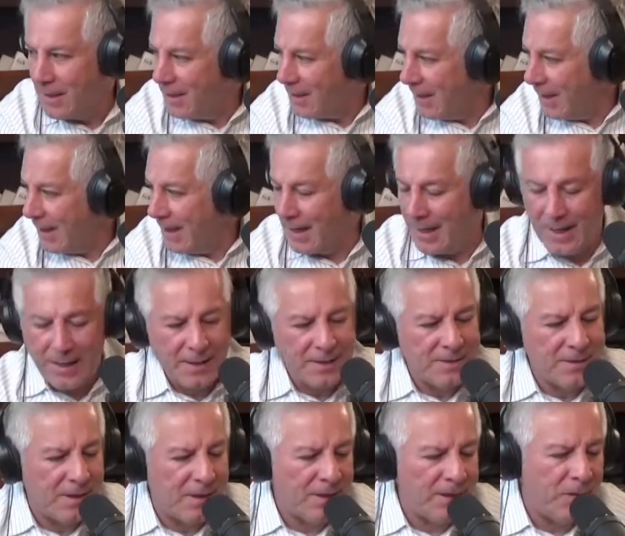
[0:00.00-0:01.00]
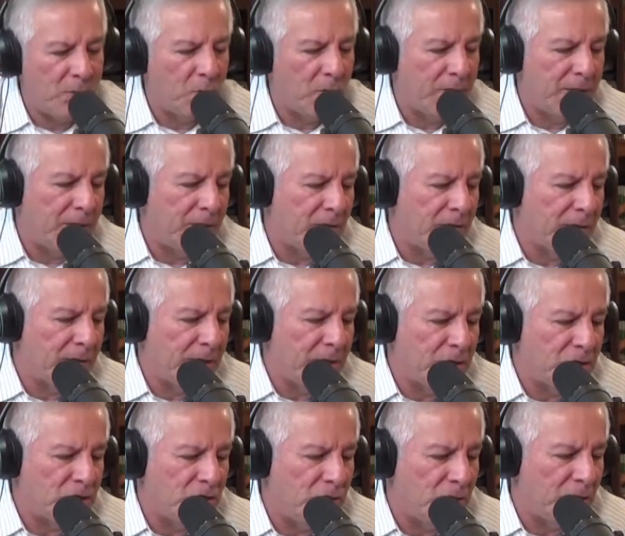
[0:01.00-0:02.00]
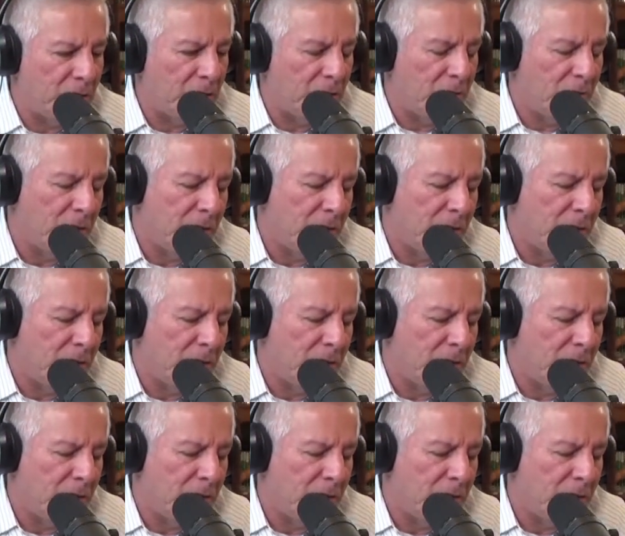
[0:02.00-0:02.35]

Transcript: And we're here in the studio.